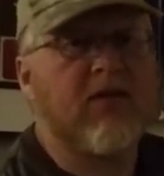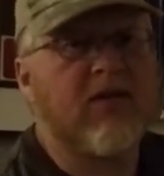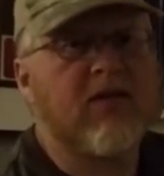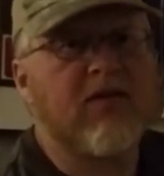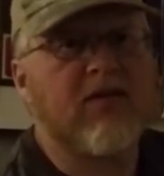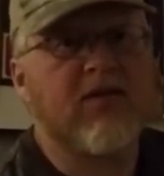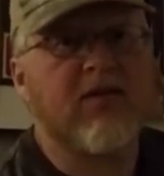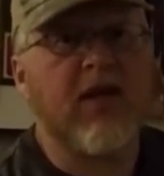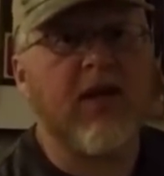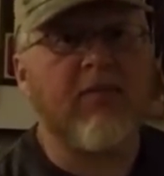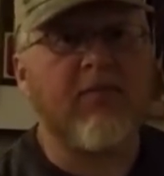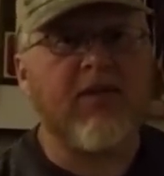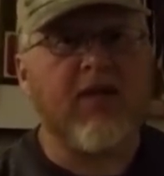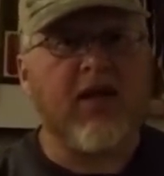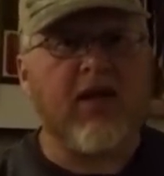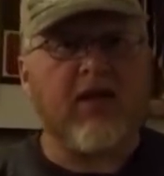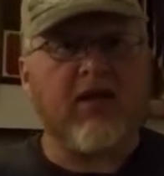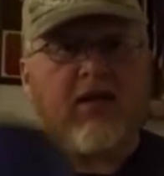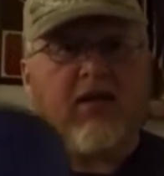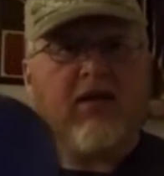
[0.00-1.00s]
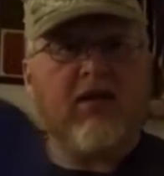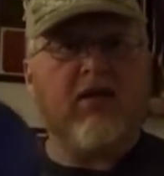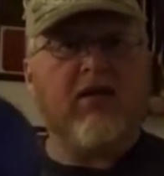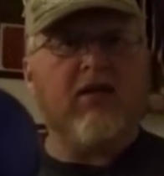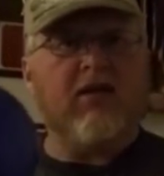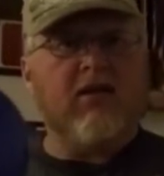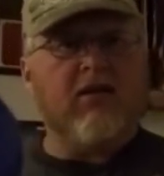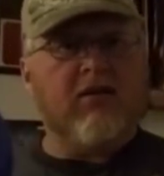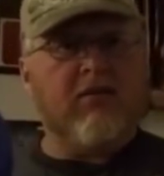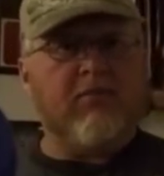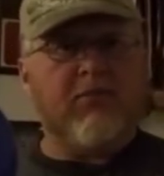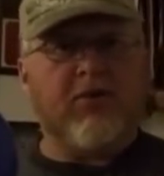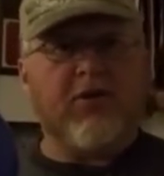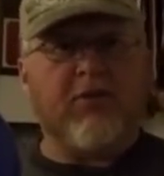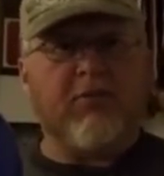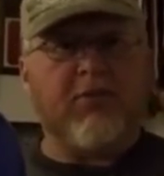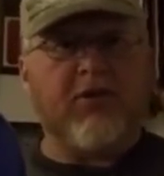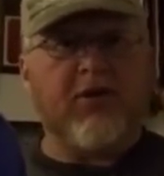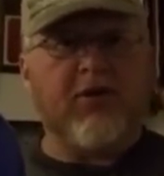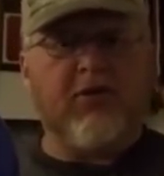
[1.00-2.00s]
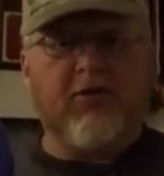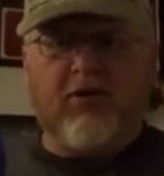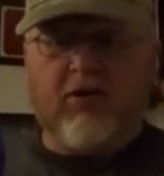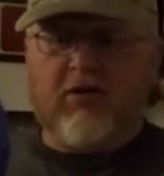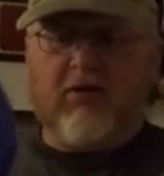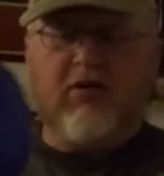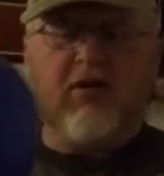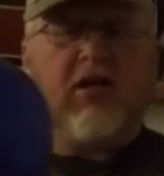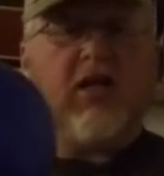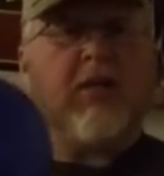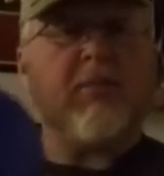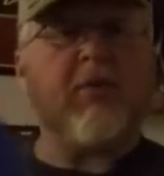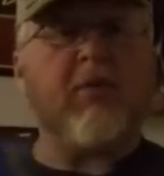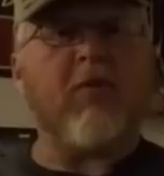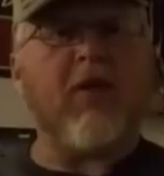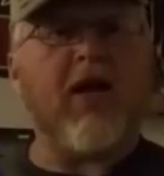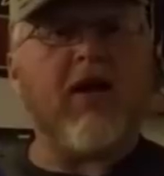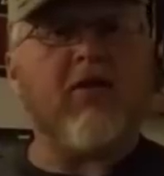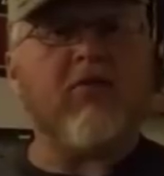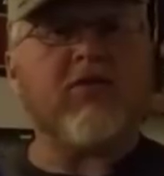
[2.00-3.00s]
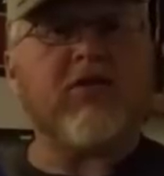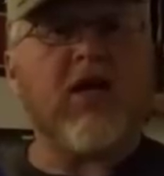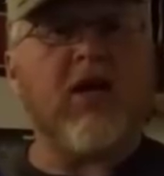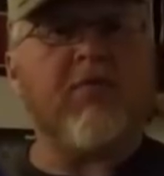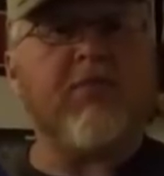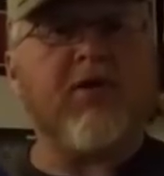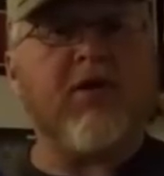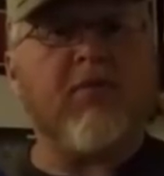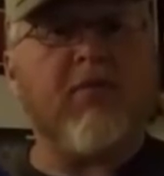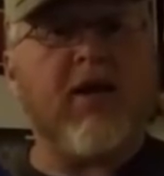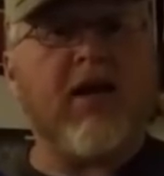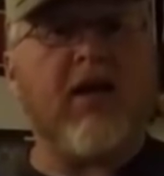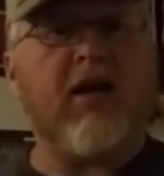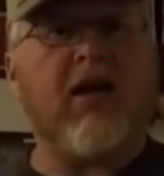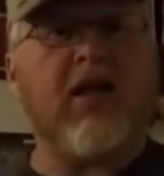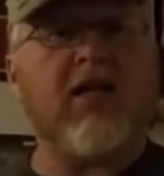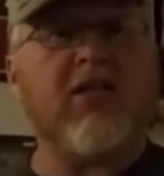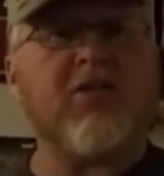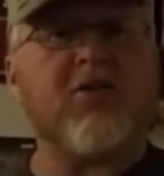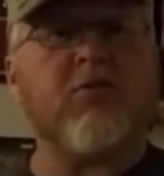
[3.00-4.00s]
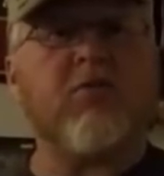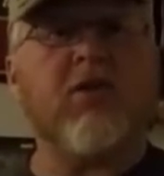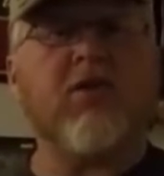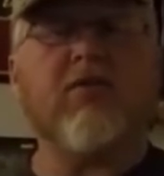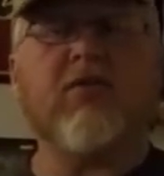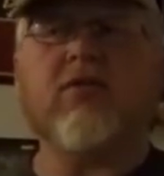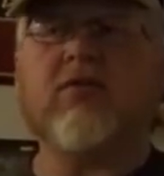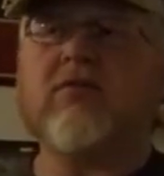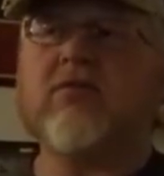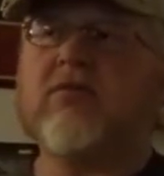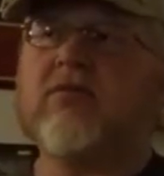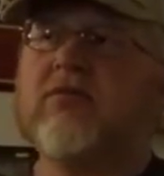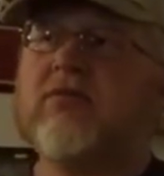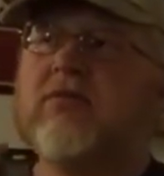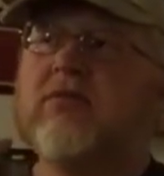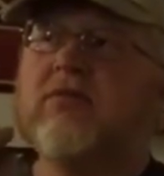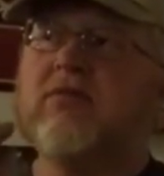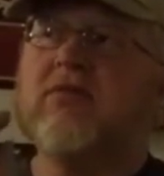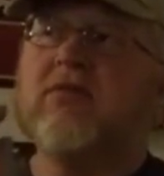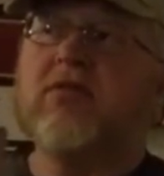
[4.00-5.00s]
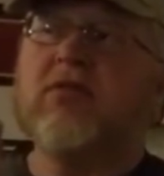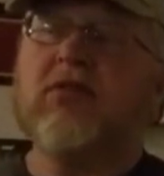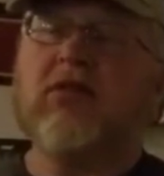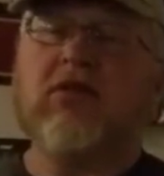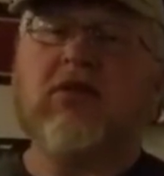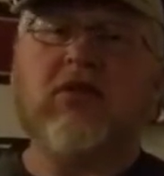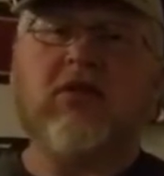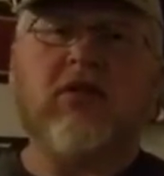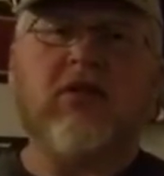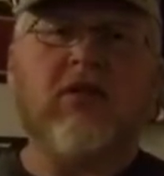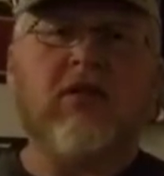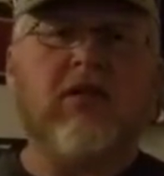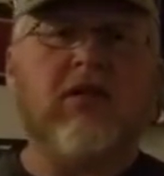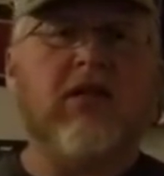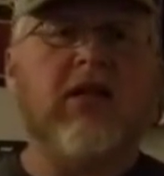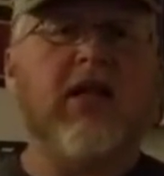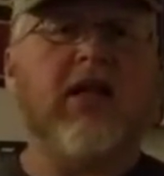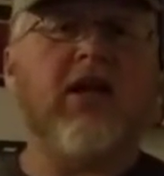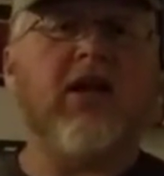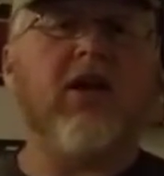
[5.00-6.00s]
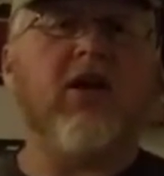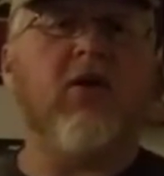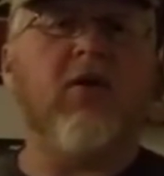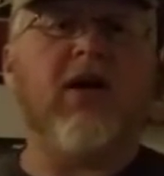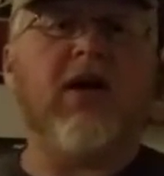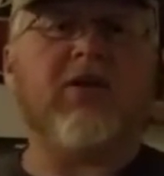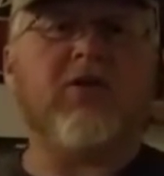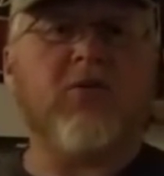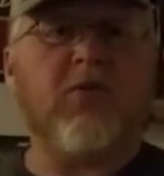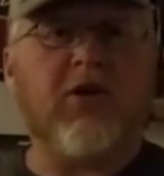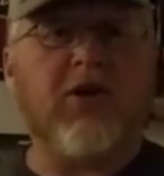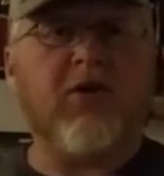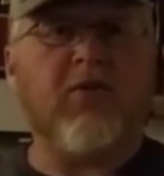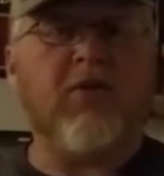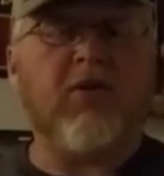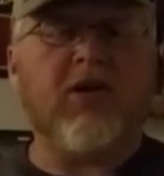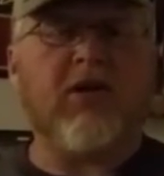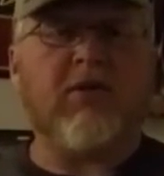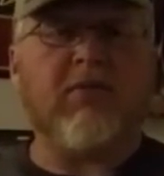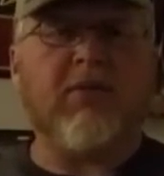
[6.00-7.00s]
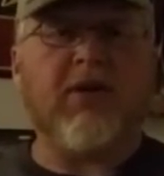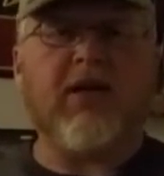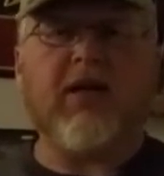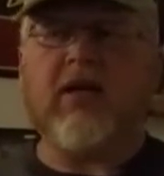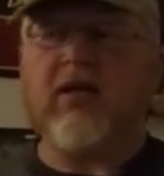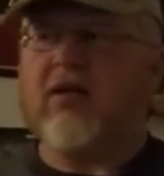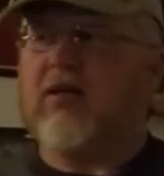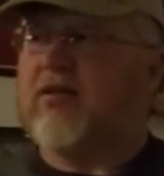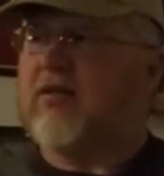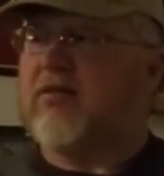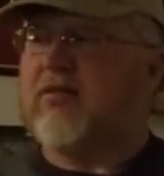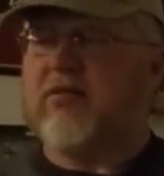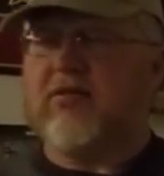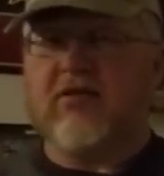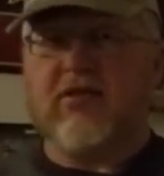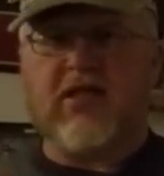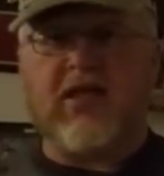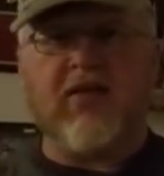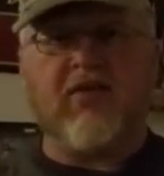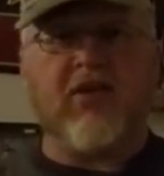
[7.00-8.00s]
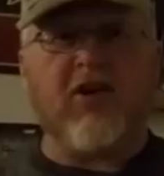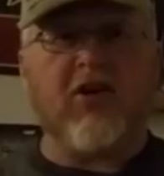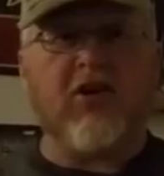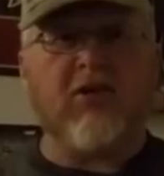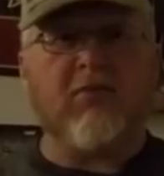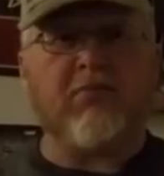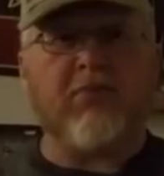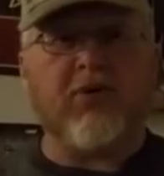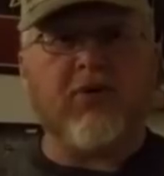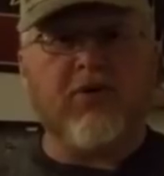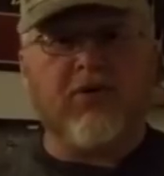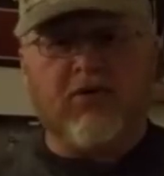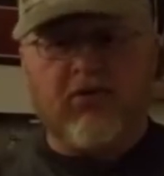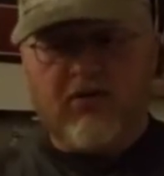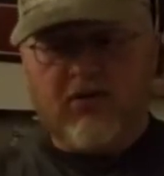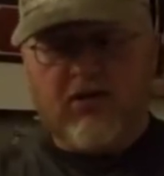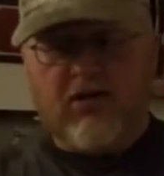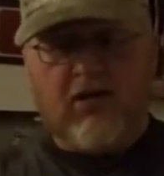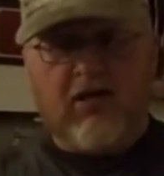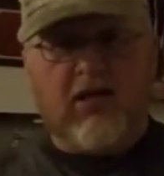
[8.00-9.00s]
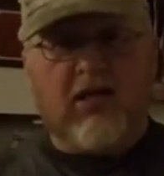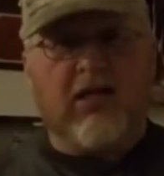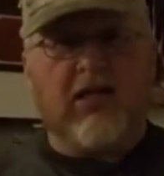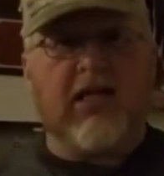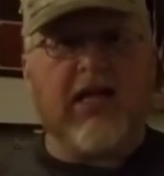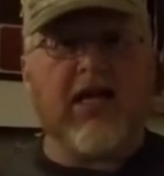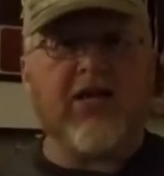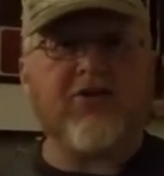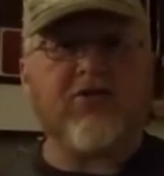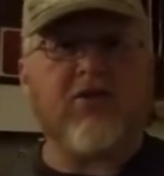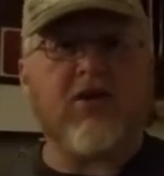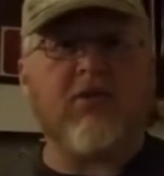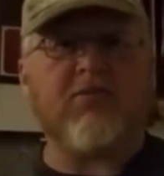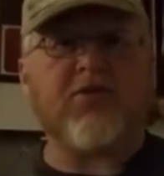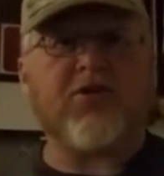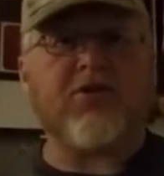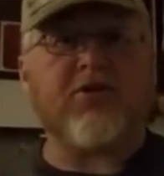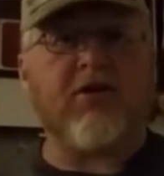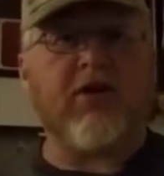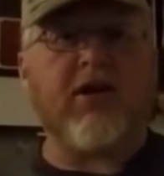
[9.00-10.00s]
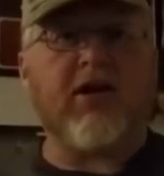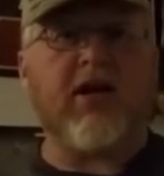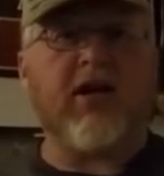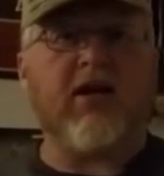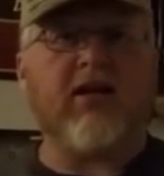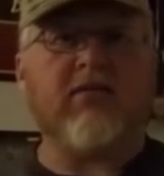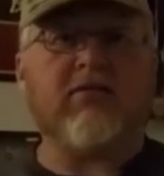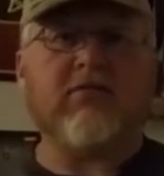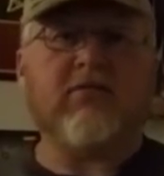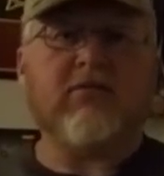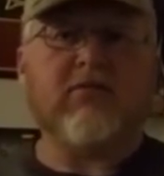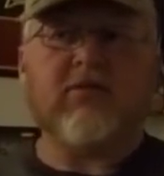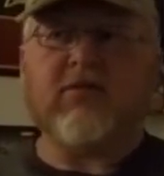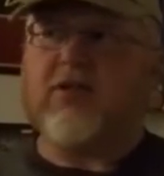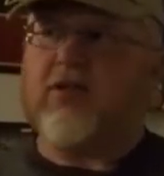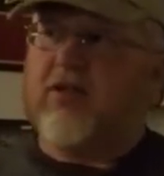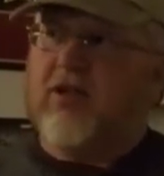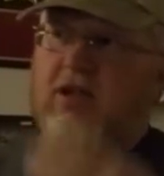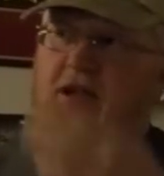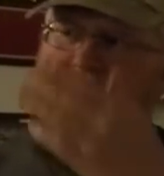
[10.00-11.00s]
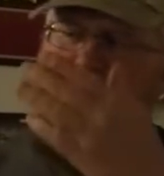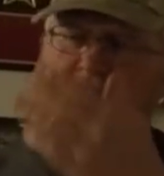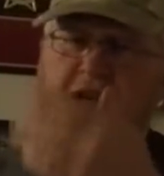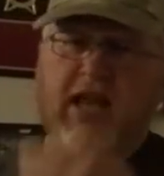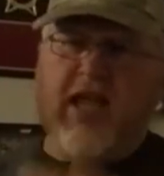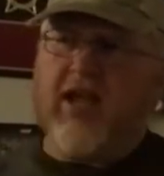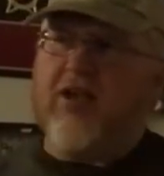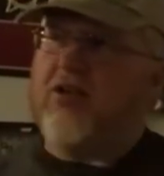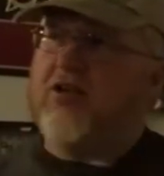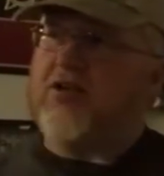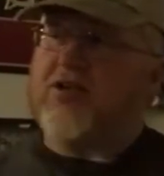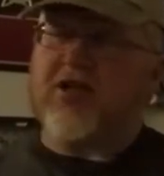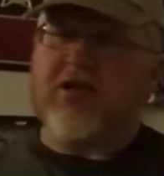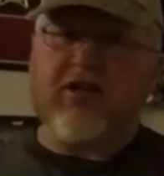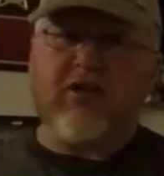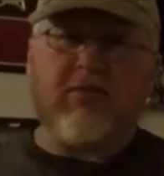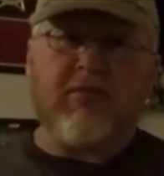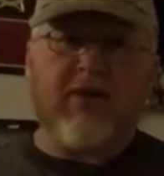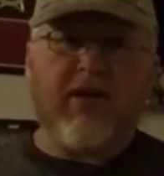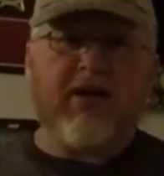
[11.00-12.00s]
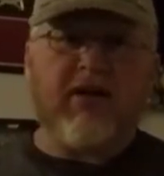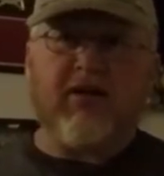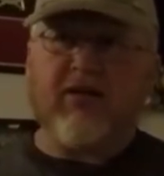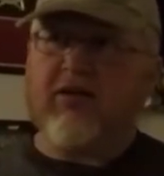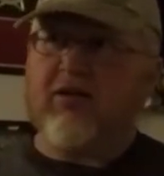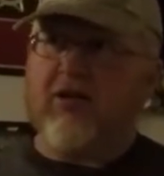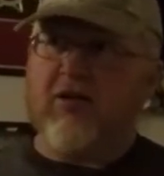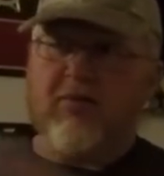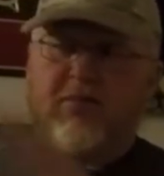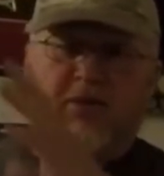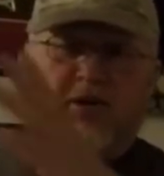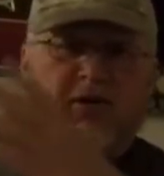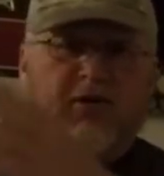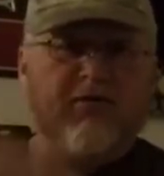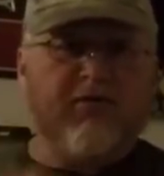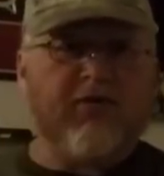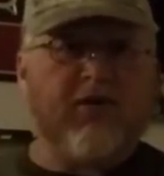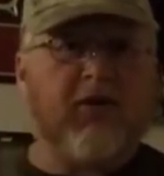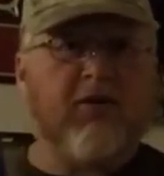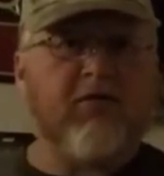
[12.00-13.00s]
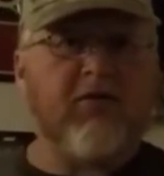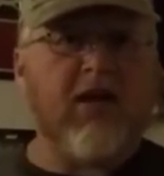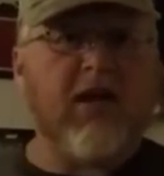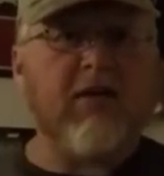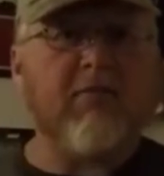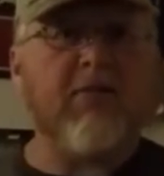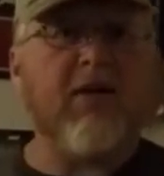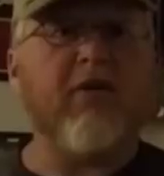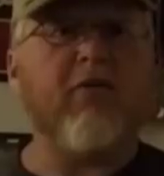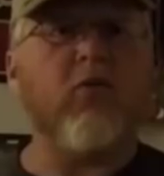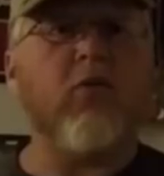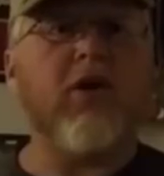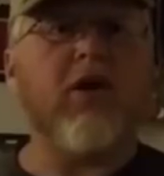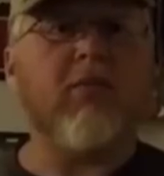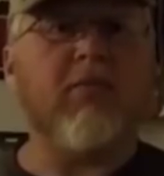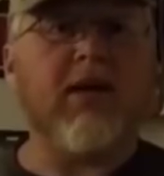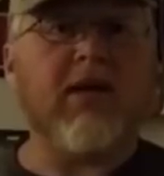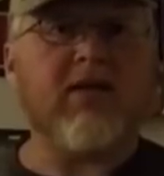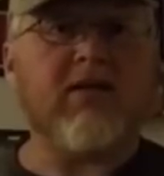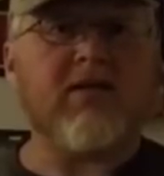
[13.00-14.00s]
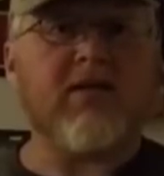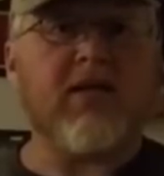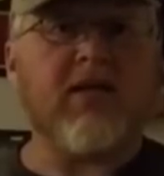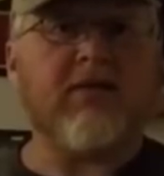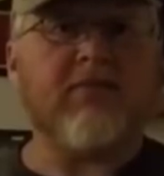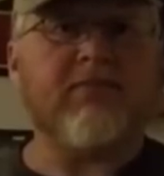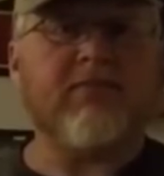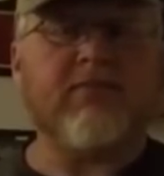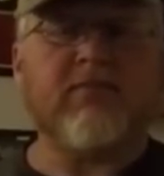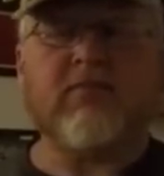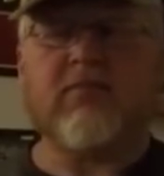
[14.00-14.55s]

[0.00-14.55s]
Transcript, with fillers: Same thing. Put the balloon on, clip it right on top of your mainline swivel, let it go out to where you want it to be, give it a good pull, line drops straight down. Now you see your bait, your balloon floating right above where your bait's setting.